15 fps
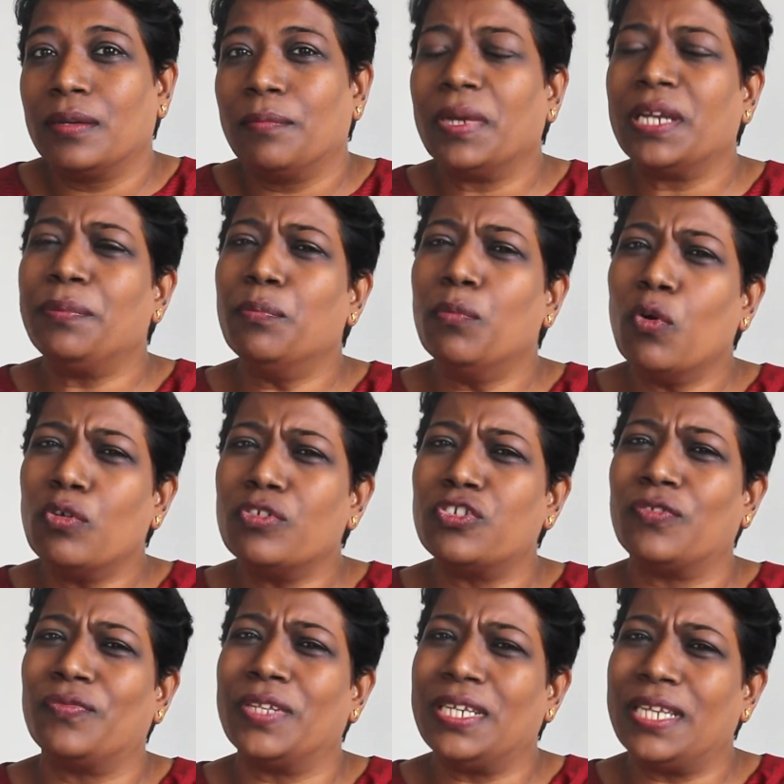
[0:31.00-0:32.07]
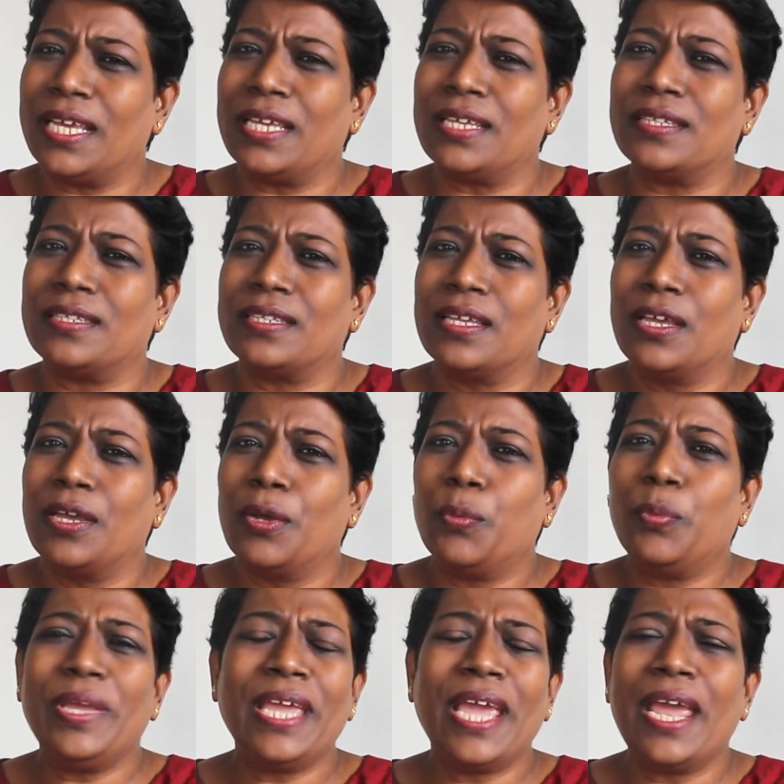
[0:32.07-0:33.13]
But most of the days,
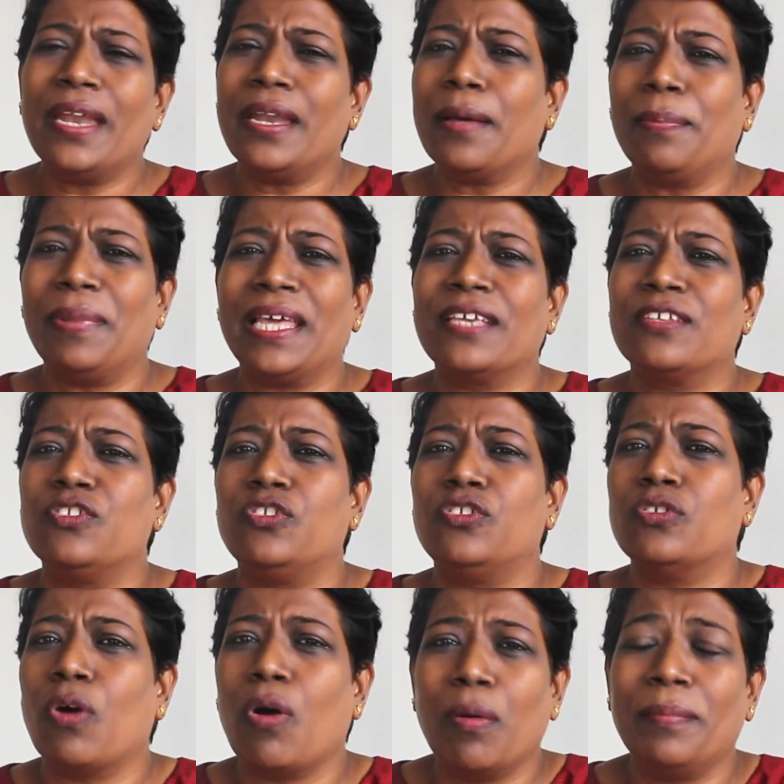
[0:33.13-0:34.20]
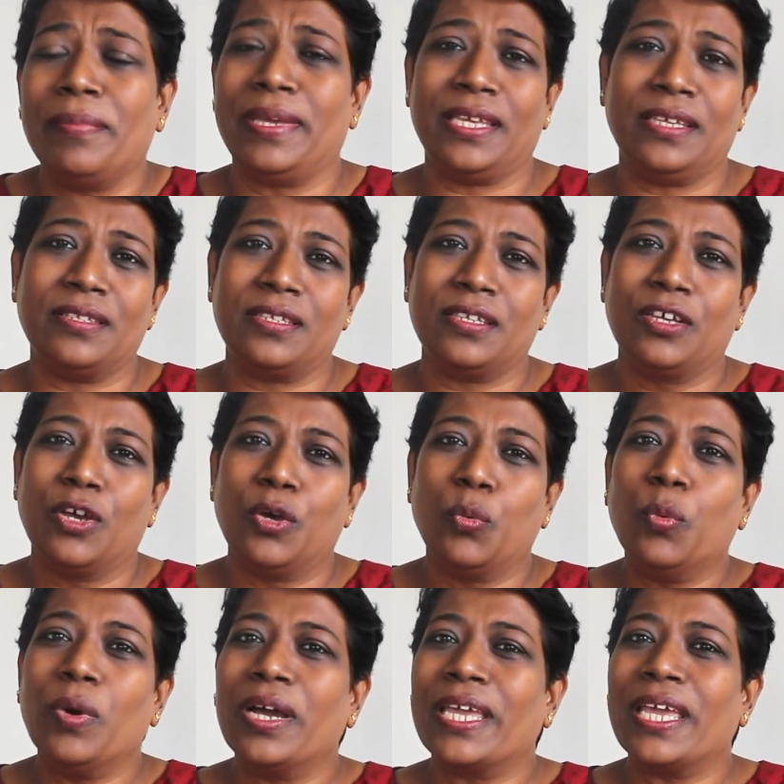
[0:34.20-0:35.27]
we end up like zombies
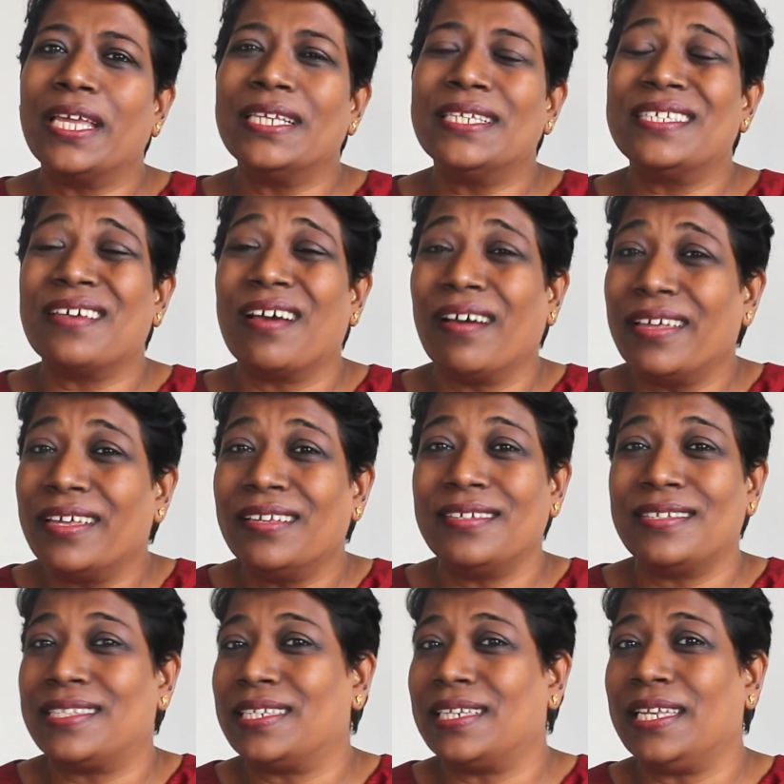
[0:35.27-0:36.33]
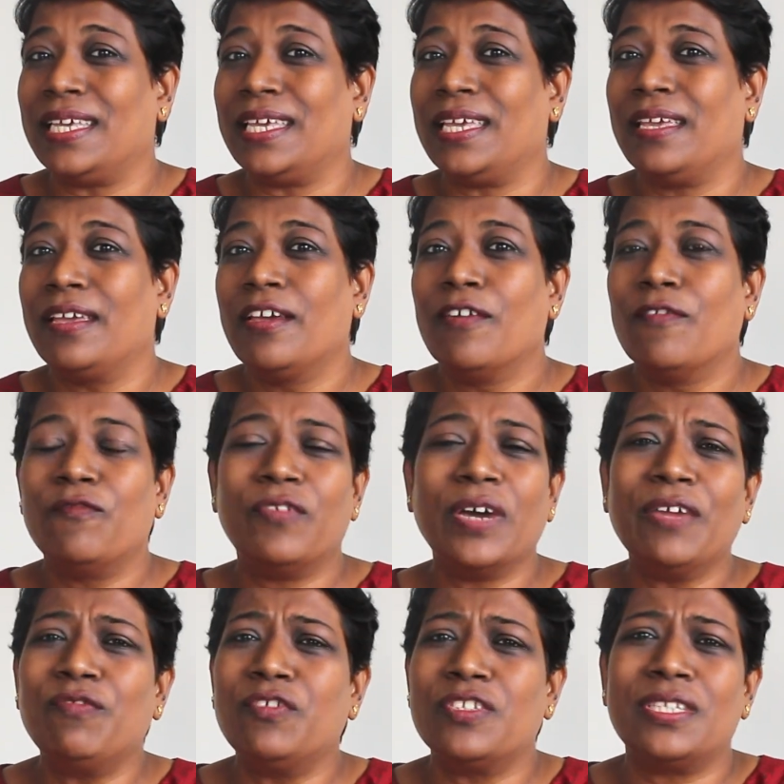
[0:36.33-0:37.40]
working tirelessly
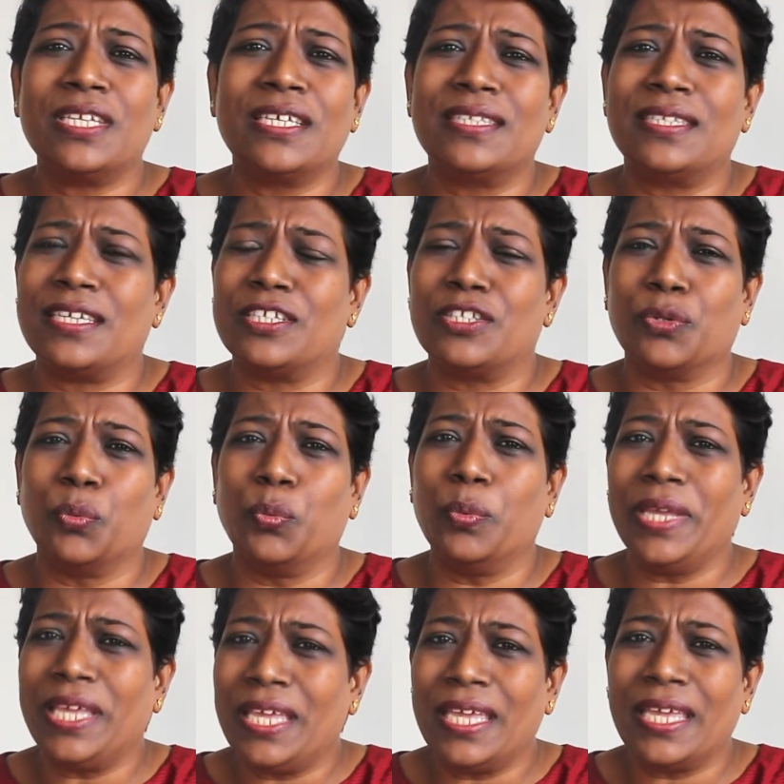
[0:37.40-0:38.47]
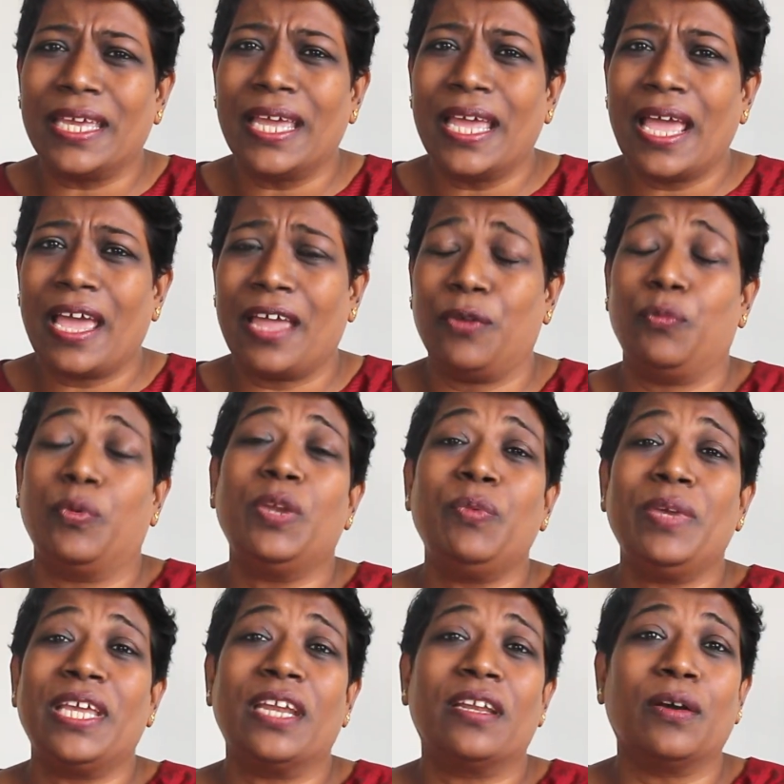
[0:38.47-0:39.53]
5 to 6 days a week, and when
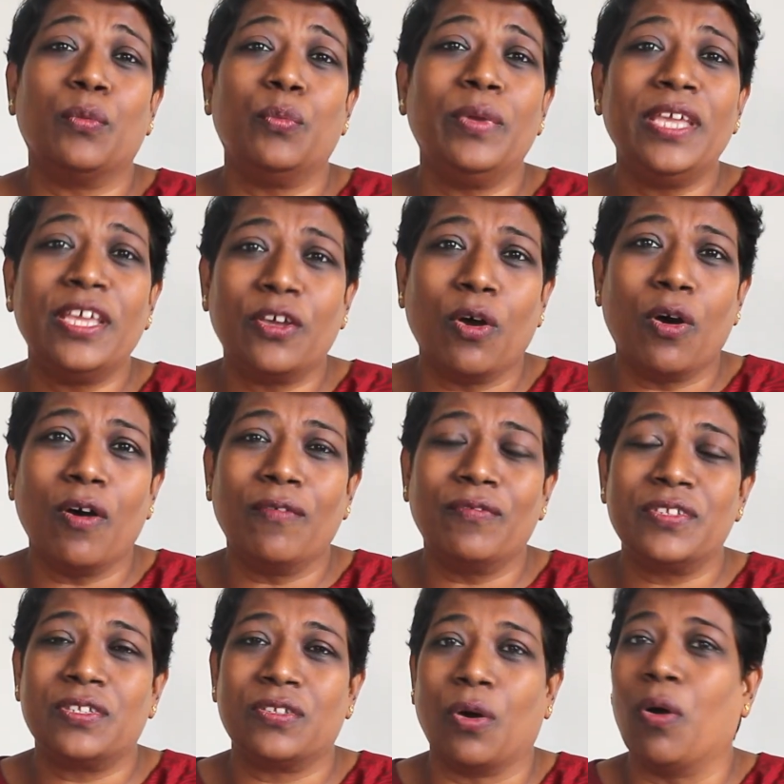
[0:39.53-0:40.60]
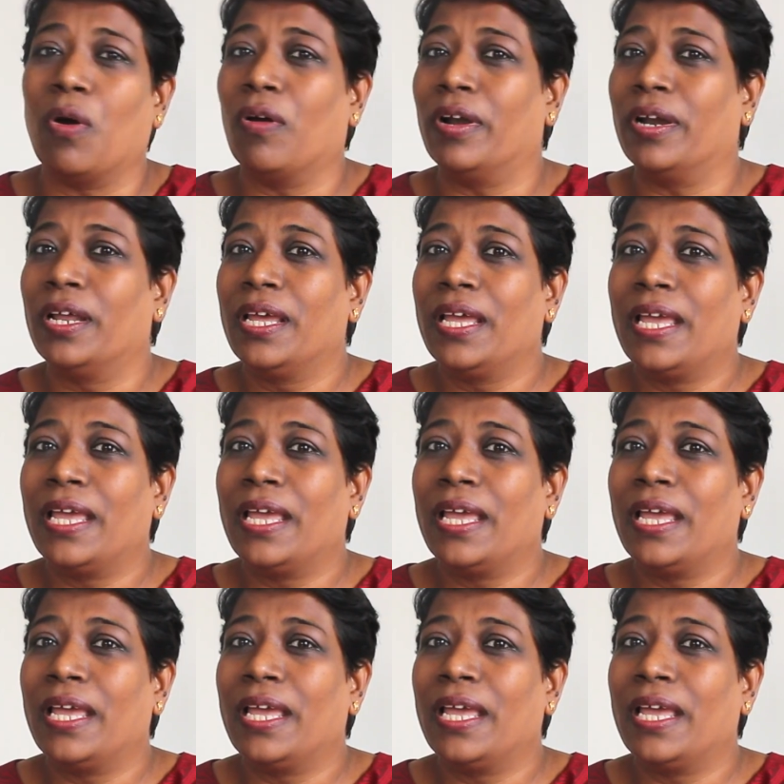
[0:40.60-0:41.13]
we get our week offs or